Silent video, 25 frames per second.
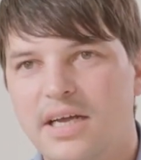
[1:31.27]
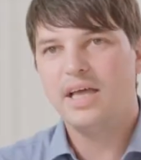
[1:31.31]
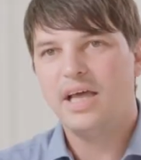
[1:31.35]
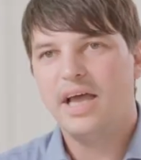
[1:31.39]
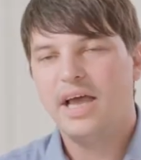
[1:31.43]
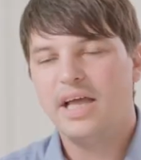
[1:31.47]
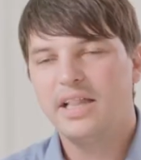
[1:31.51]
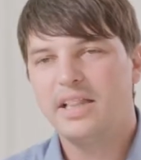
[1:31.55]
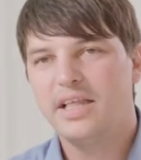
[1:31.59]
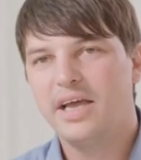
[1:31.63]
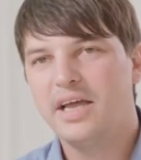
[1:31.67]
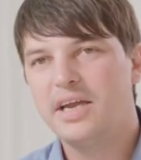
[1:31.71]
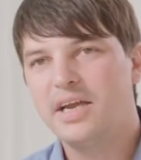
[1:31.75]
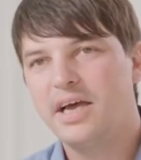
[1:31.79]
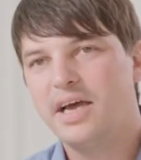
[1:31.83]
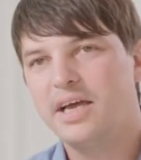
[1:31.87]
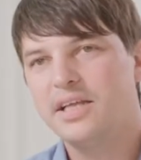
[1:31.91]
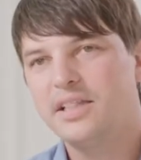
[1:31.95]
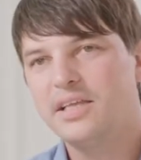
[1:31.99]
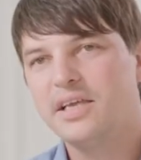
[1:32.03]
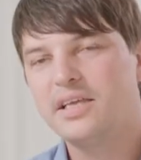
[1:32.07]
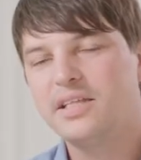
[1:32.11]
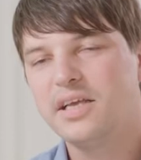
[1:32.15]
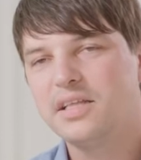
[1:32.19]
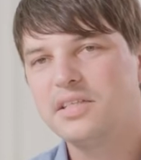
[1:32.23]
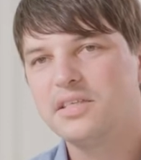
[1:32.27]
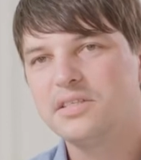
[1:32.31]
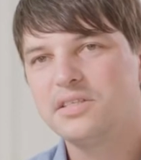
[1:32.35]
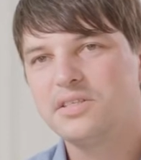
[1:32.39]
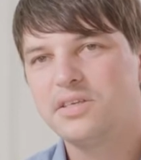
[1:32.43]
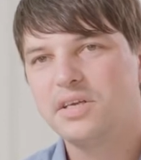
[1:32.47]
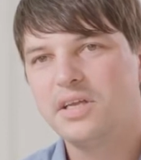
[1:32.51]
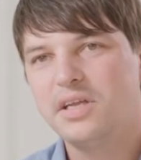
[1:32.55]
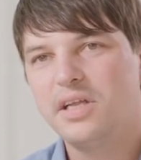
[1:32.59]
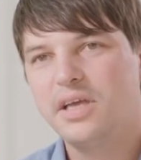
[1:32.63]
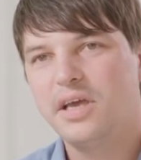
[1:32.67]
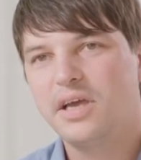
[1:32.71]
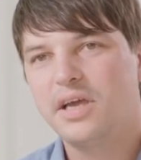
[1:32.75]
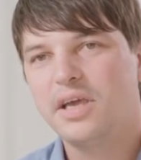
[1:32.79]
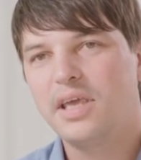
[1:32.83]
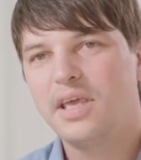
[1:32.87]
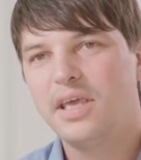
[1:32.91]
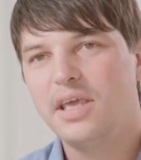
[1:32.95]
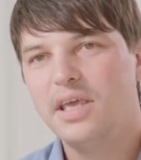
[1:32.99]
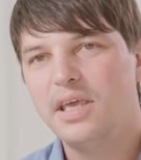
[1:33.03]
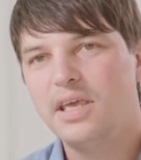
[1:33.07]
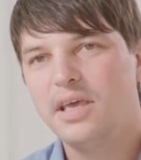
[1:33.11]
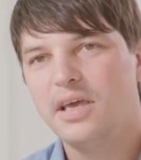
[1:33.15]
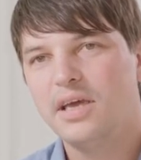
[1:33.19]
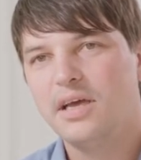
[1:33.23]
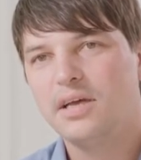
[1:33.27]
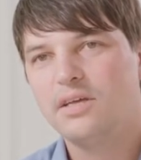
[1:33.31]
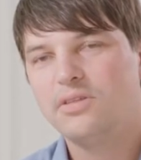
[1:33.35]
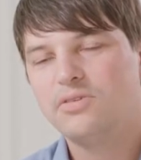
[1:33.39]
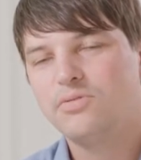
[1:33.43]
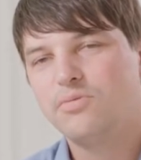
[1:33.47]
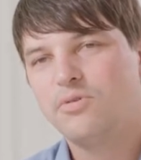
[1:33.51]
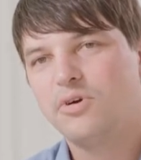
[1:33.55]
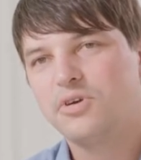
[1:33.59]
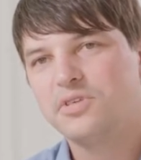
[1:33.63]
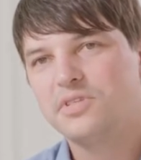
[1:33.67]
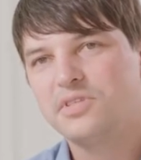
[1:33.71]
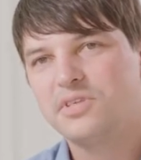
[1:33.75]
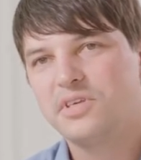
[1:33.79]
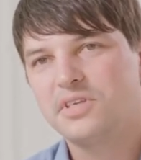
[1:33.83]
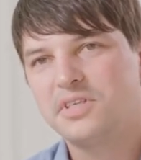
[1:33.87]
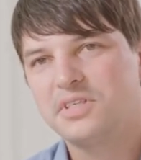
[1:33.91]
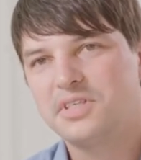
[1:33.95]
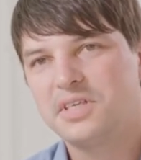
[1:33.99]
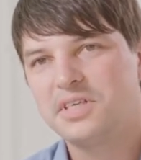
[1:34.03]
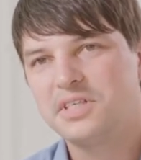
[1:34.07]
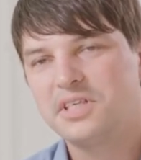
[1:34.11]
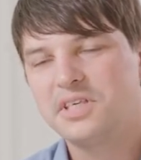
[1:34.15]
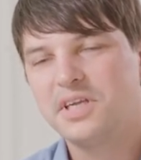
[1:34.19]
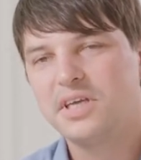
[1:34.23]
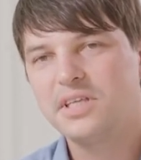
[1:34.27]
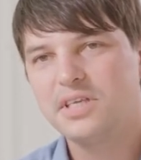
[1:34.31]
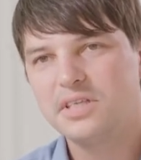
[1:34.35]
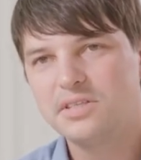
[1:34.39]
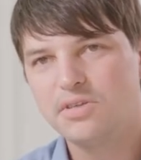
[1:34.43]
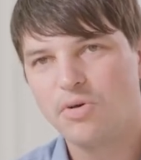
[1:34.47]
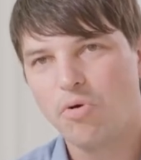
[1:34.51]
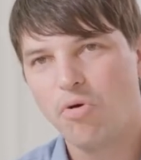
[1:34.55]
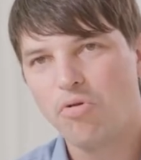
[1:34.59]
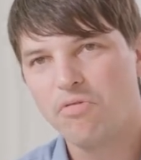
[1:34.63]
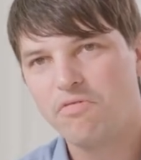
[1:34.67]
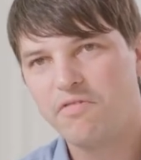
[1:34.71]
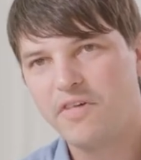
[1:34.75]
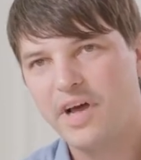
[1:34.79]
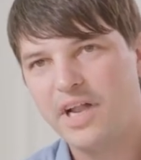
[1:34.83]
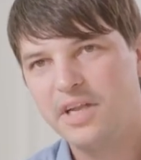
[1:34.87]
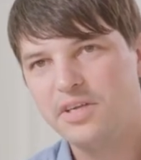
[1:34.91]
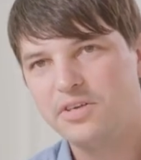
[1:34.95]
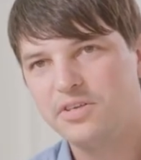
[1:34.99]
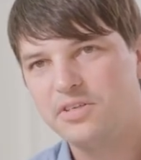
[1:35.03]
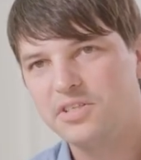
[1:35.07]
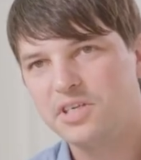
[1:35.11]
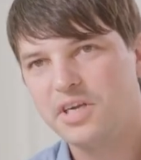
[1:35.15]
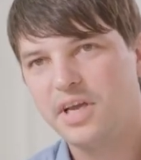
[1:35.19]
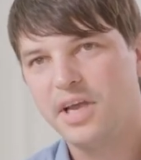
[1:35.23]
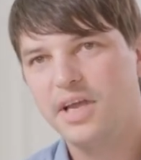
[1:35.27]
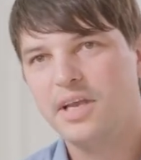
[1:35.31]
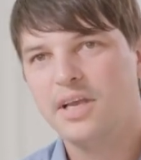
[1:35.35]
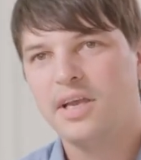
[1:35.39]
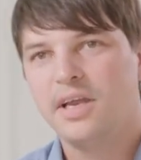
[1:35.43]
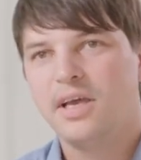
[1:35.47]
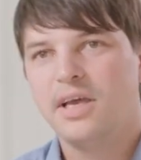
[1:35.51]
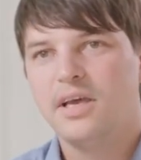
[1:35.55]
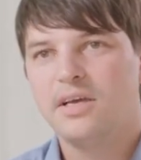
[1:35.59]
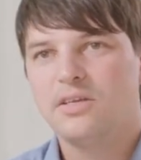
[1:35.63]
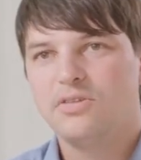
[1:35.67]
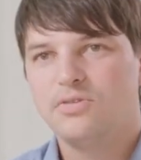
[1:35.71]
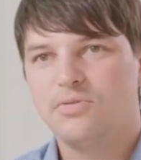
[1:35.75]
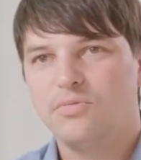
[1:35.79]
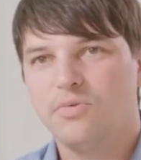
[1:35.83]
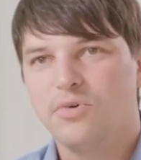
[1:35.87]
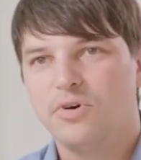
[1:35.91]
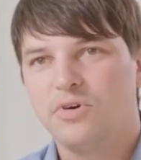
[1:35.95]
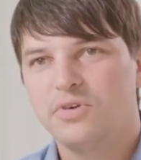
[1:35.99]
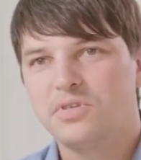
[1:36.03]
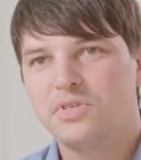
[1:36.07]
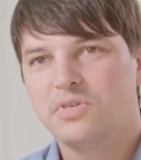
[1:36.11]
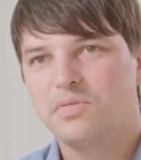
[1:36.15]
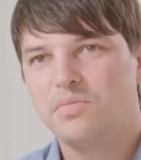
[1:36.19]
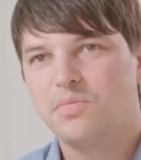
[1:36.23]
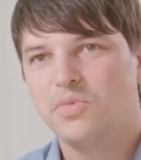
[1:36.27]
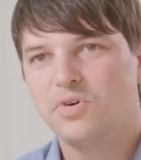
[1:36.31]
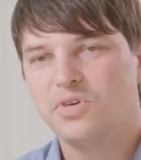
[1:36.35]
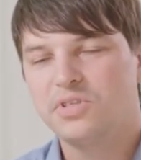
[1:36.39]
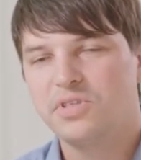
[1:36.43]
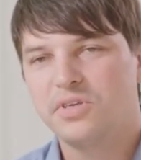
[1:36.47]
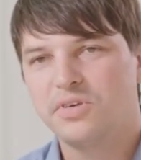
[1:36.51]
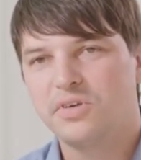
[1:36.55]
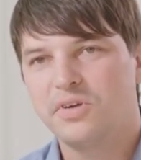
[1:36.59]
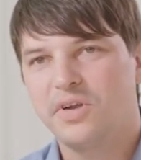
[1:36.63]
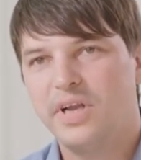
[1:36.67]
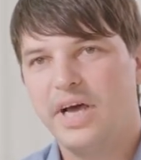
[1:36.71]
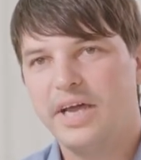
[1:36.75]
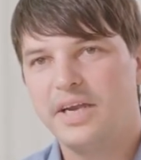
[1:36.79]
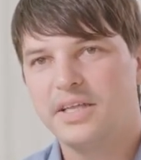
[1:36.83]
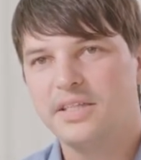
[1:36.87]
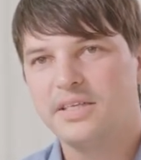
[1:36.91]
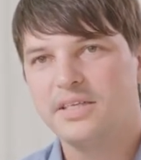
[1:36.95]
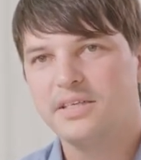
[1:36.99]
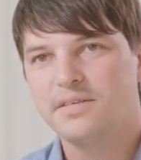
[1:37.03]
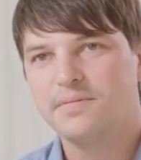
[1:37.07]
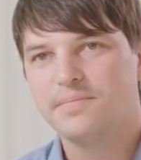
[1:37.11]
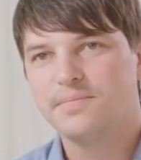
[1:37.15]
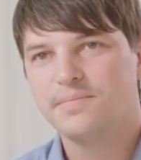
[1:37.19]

And then I think that is really a key towards transitioning this whole value chain towards more circularity.